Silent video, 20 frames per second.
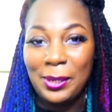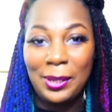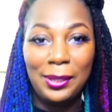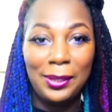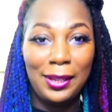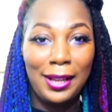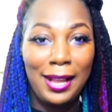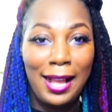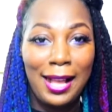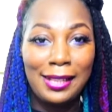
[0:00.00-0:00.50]
you
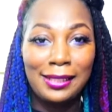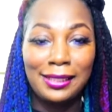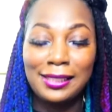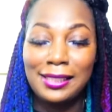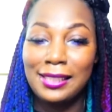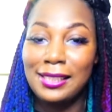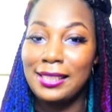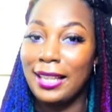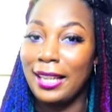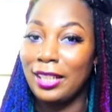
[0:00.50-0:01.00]
guys, this
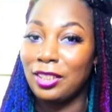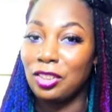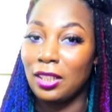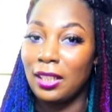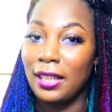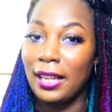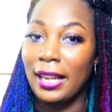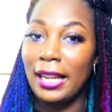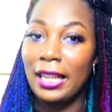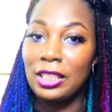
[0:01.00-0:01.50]
is
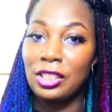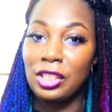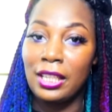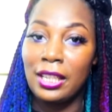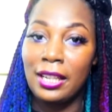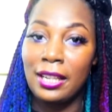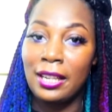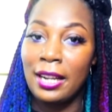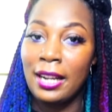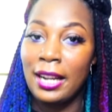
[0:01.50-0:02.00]
Angie
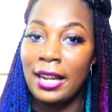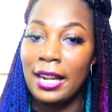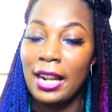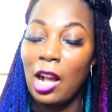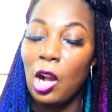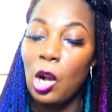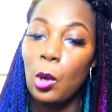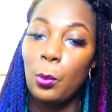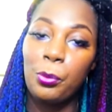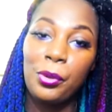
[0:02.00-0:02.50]
here, and I
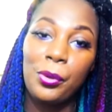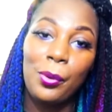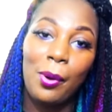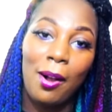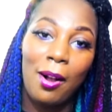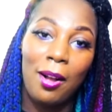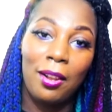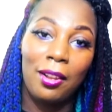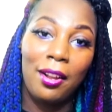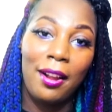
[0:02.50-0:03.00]
hope you
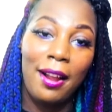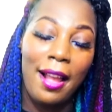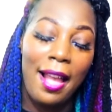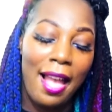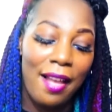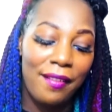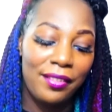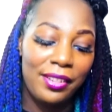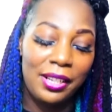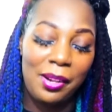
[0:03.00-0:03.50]
all are
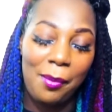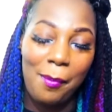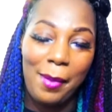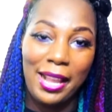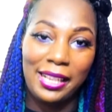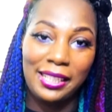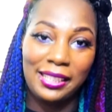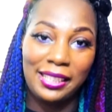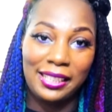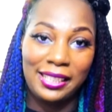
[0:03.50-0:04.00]
having an
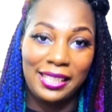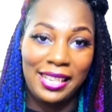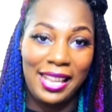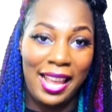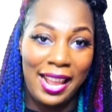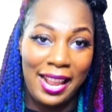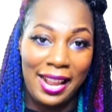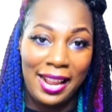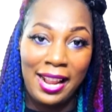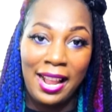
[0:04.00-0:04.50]
amazing
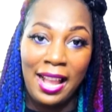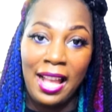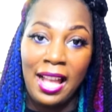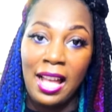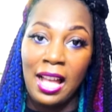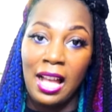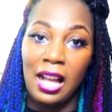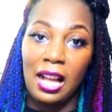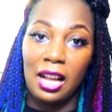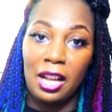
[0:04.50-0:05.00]
day.
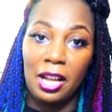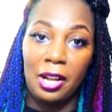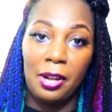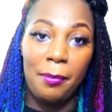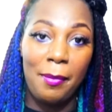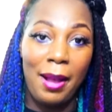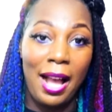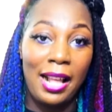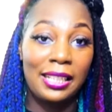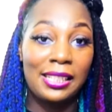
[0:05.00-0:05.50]

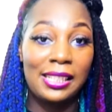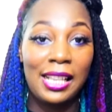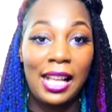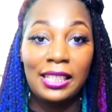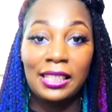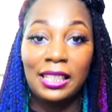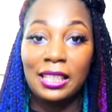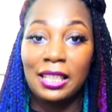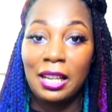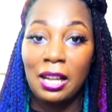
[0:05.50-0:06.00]
I decided
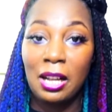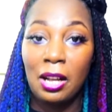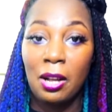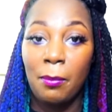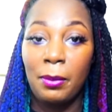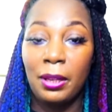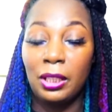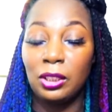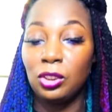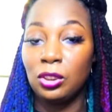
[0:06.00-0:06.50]
to come
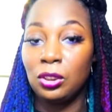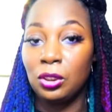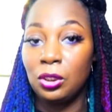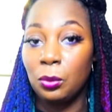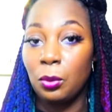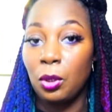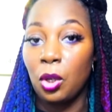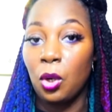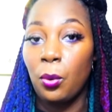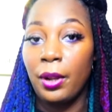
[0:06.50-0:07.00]
and do
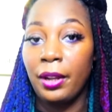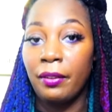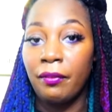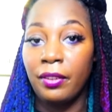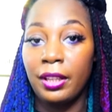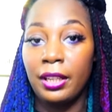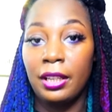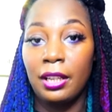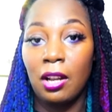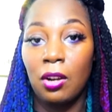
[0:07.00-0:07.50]
a quick
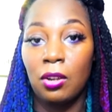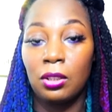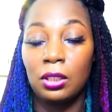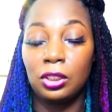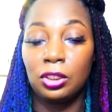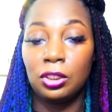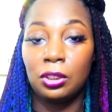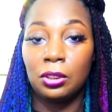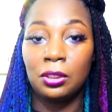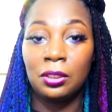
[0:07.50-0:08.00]
video to
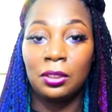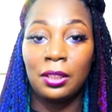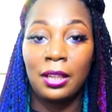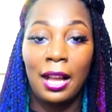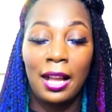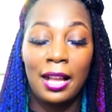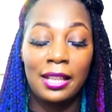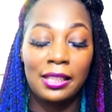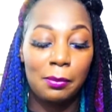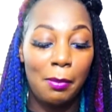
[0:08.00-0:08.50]
show you
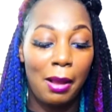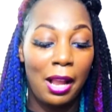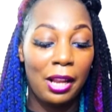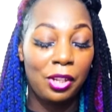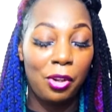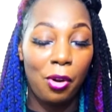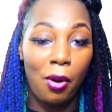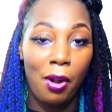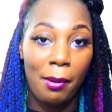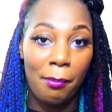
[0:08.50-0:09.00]
guys my
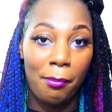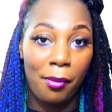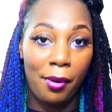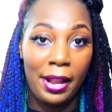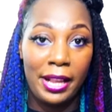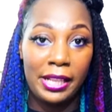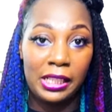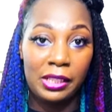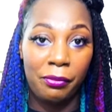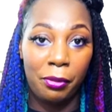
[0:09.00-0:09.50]
yarn
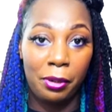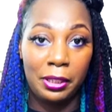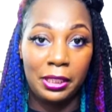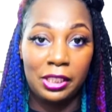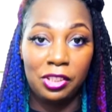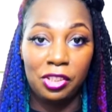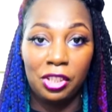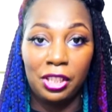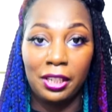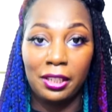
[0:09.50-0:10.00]
braids for
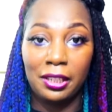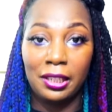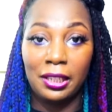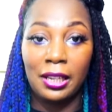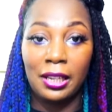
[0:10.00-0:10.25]
this year.